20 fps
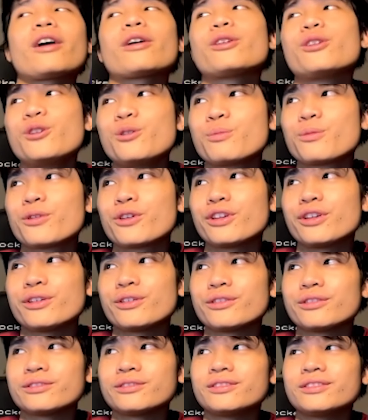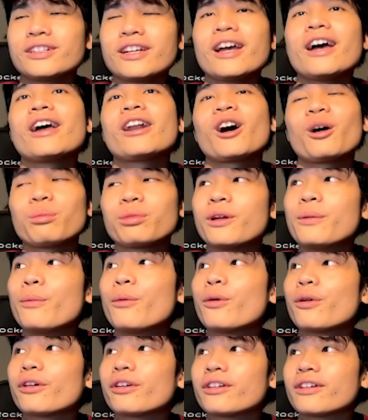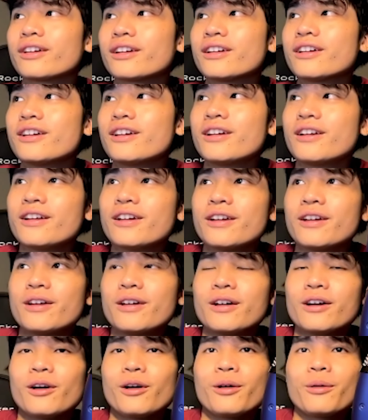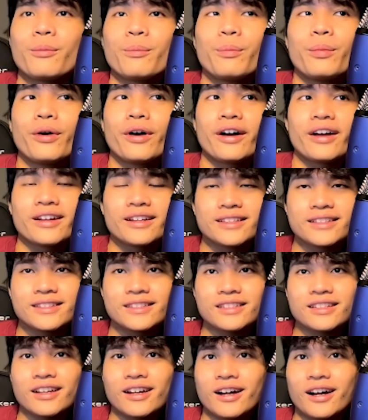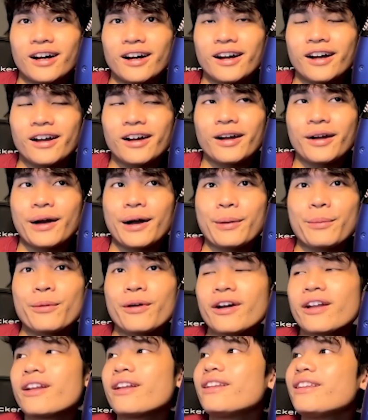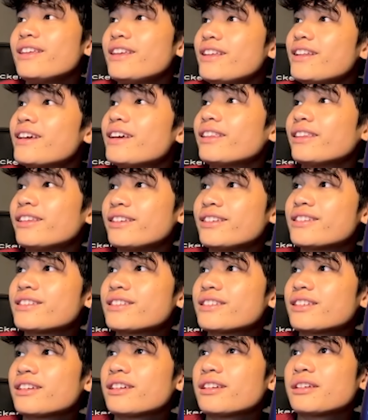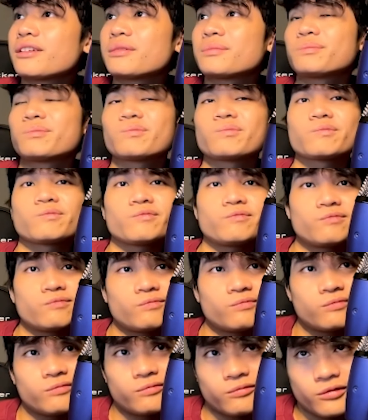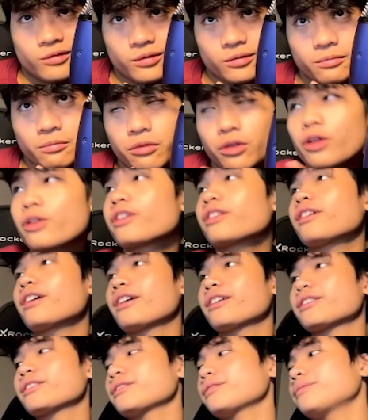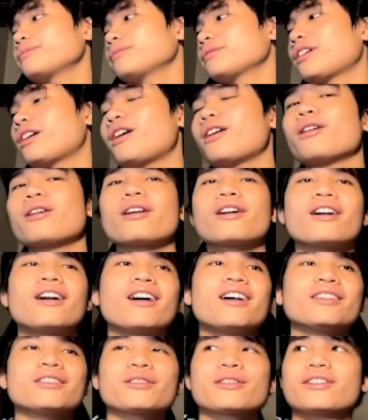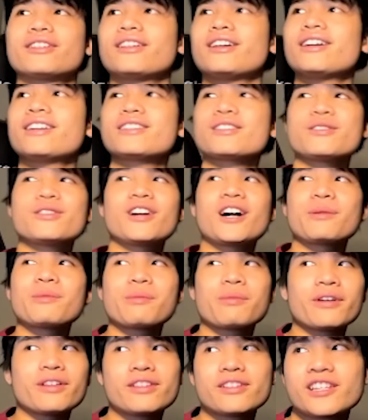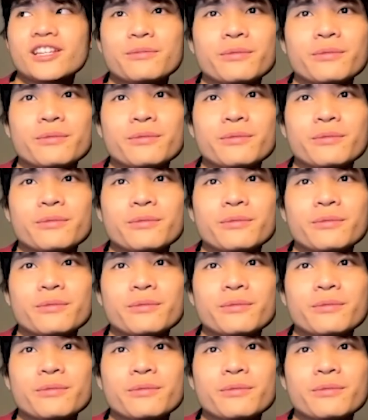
humor you and I'll play more. But I'm gonna need at least thirty likes. On God, thirty likes, and you got me playing this game